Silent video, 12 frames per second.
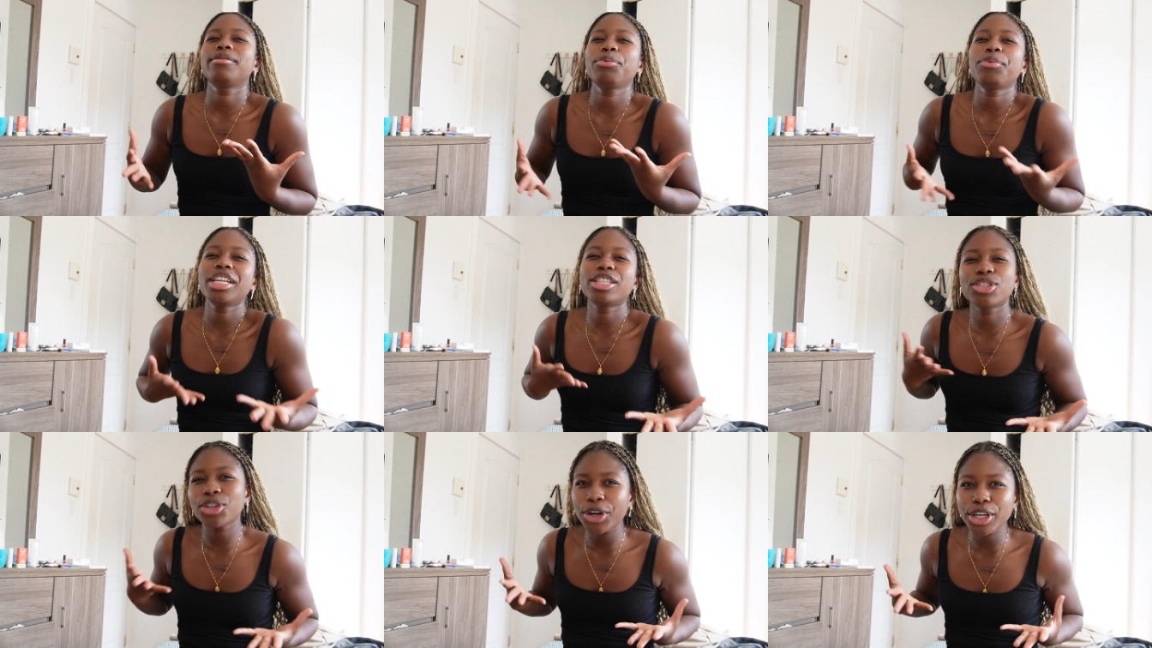
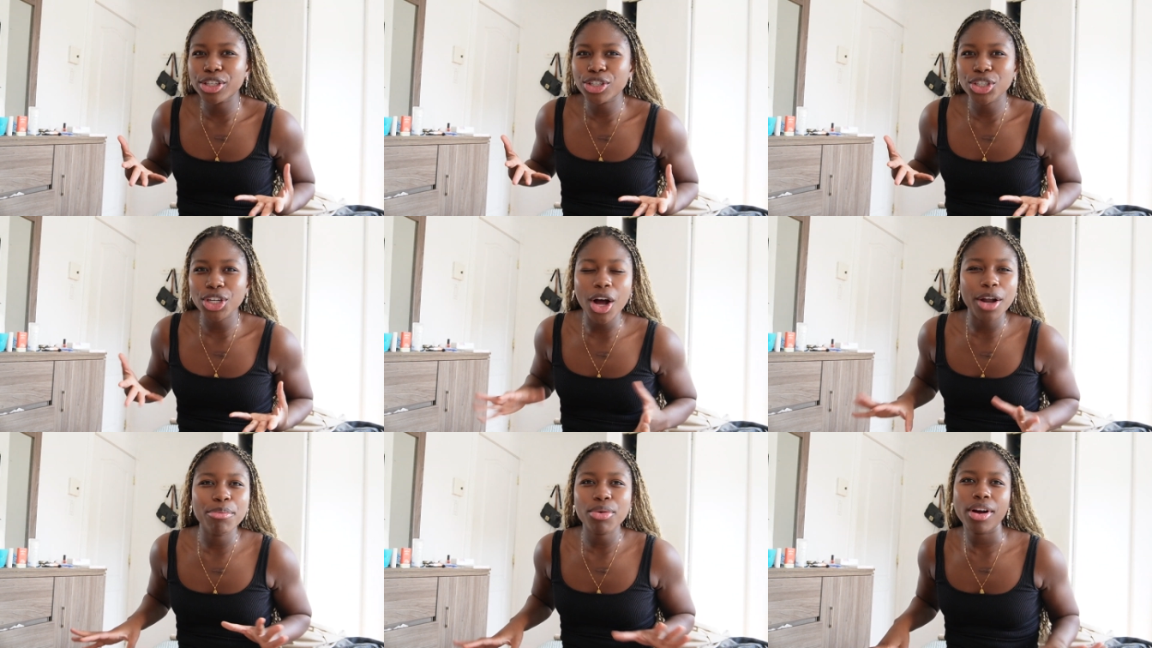research
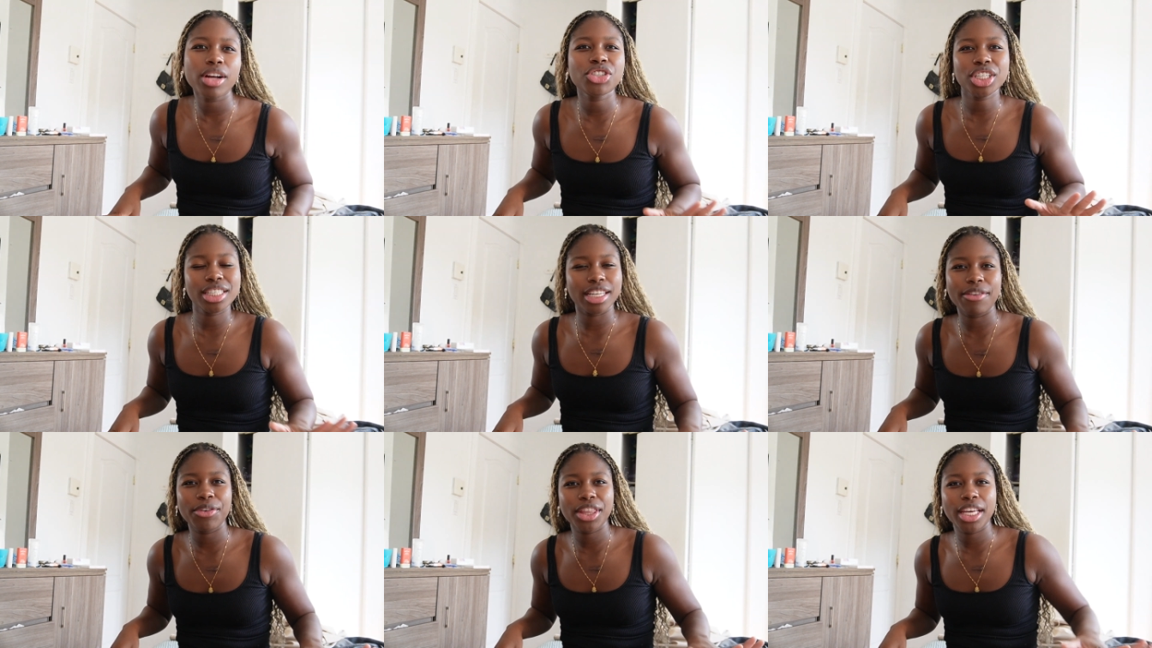on projects and
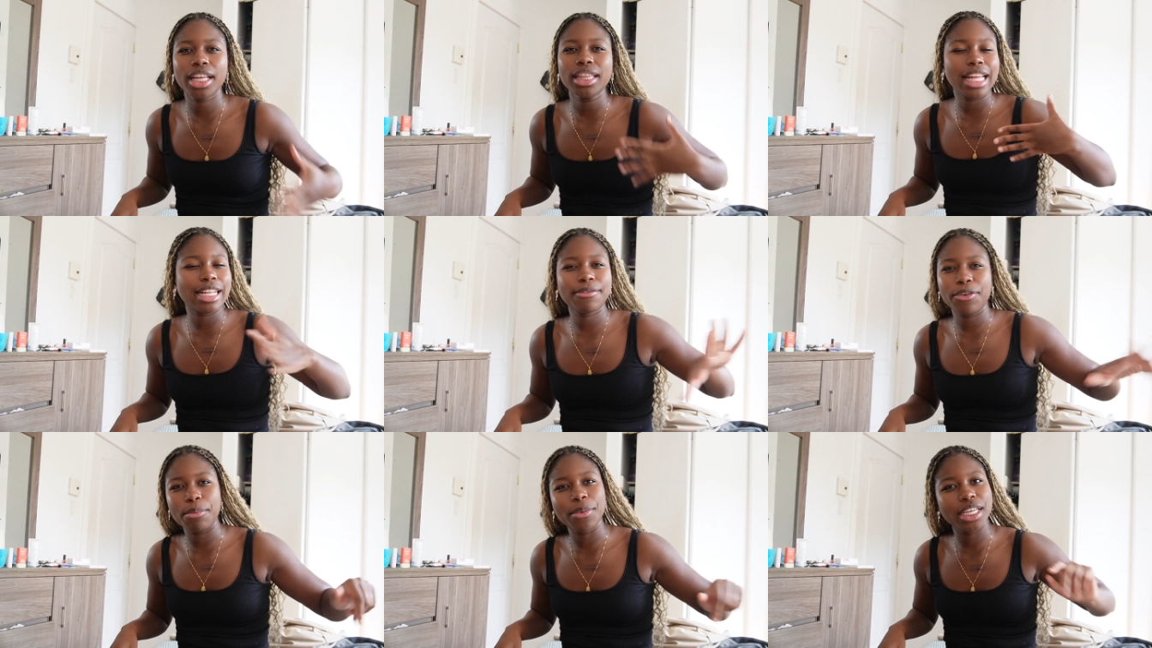everything. That
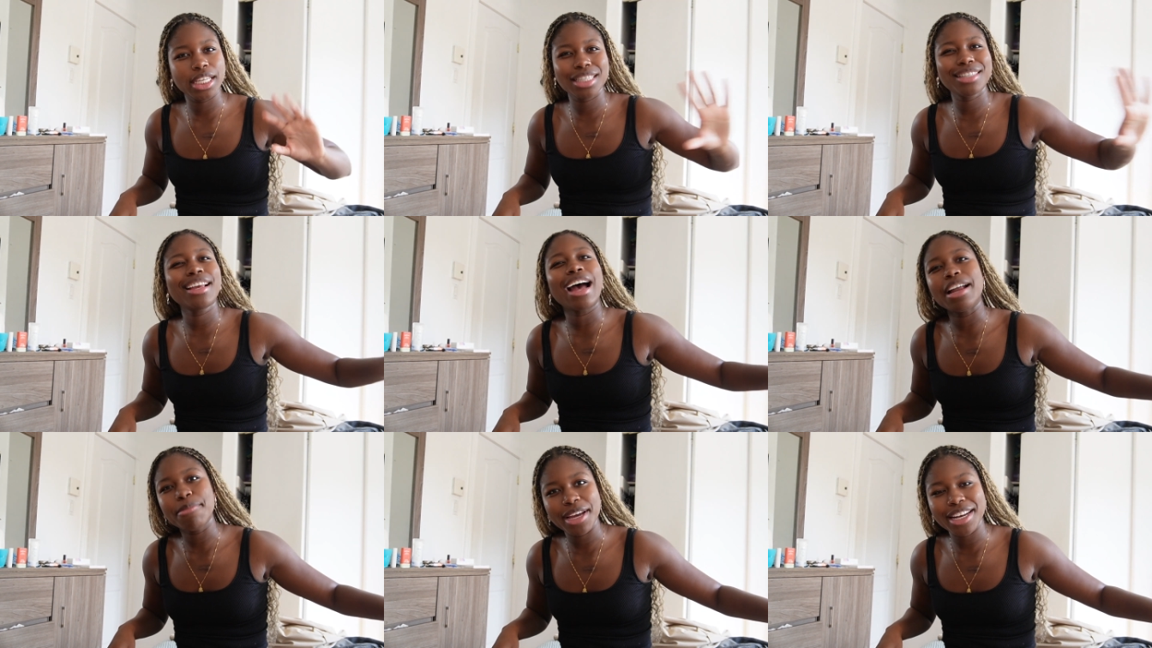for me is the
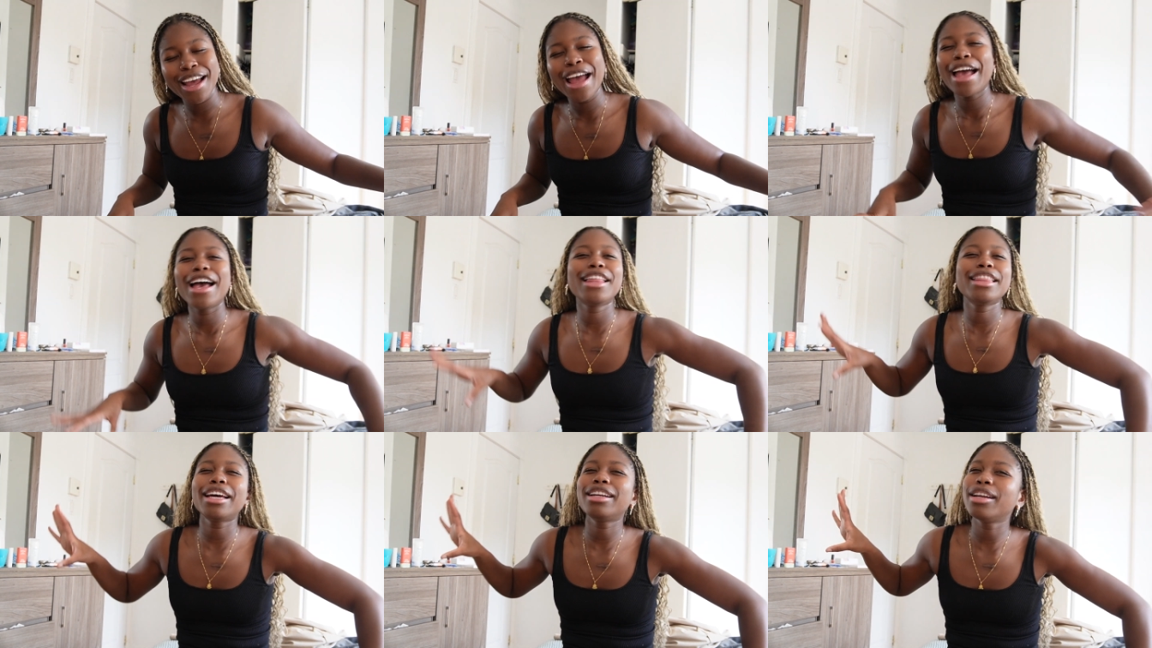admin,
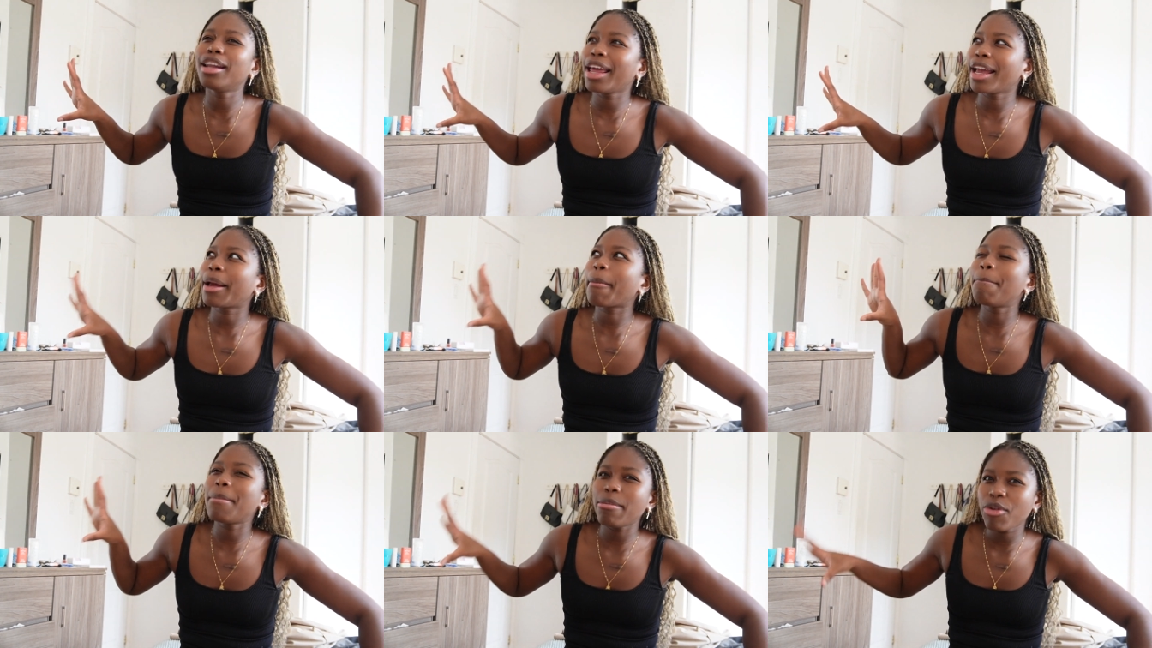and then like
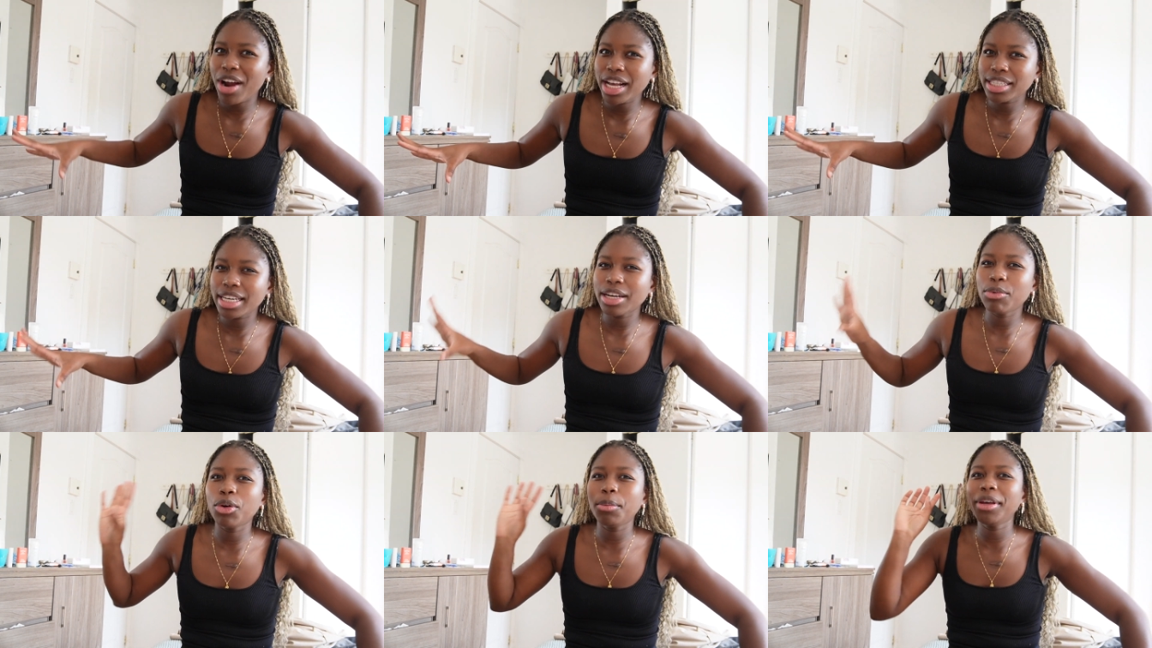
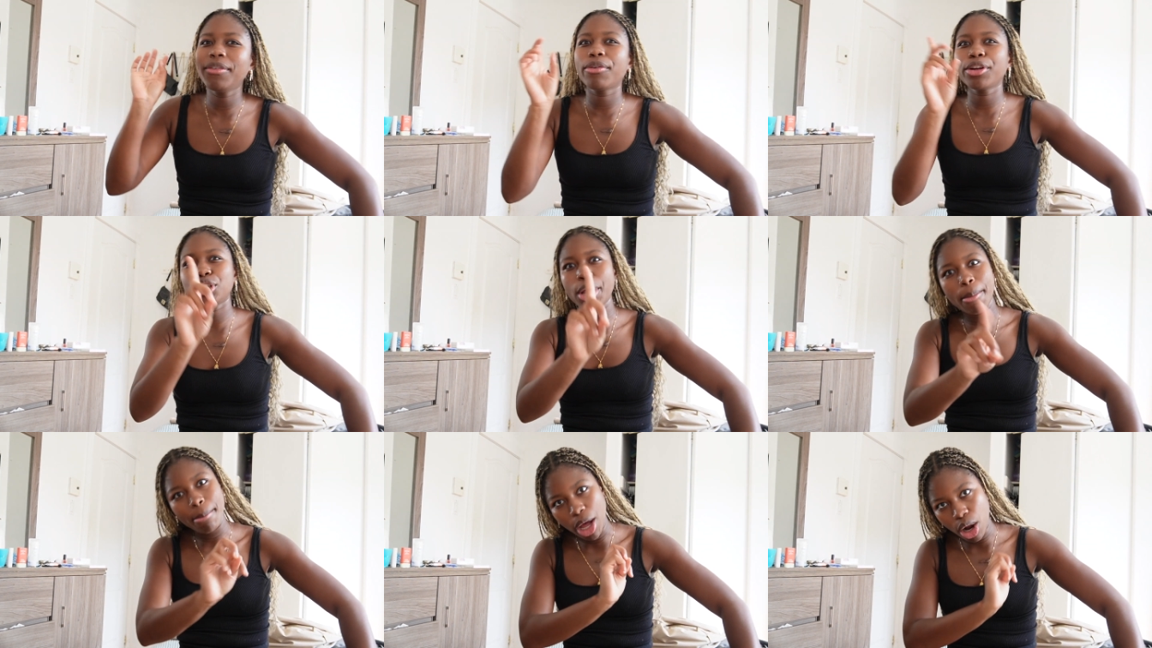memorizing will be for
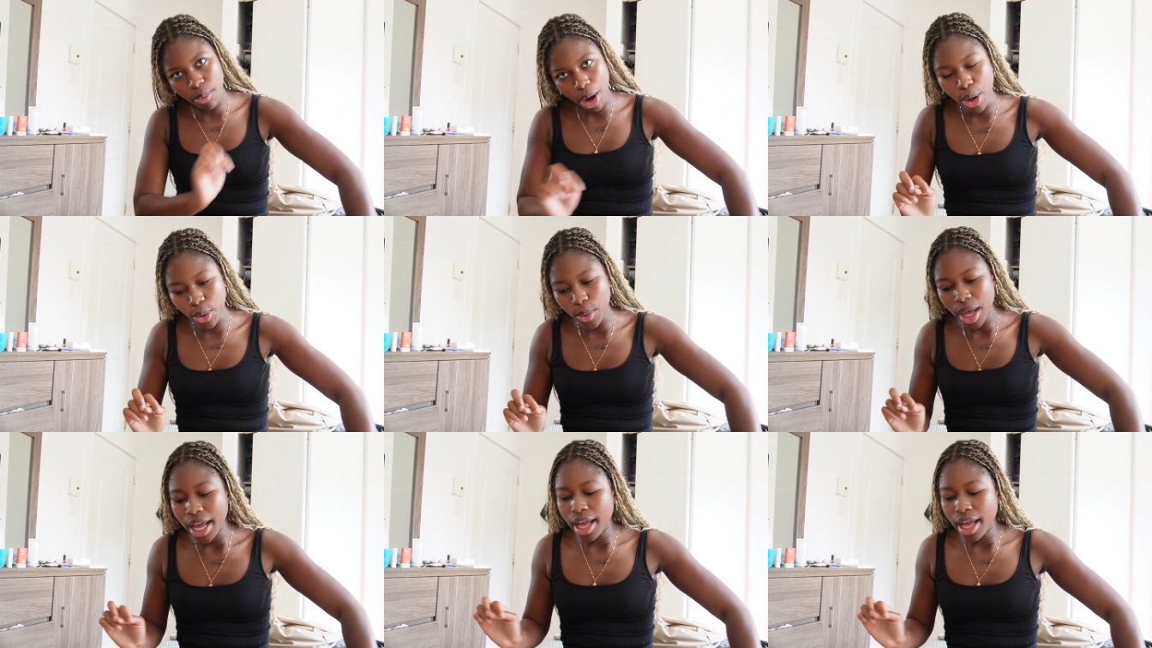tomorrow.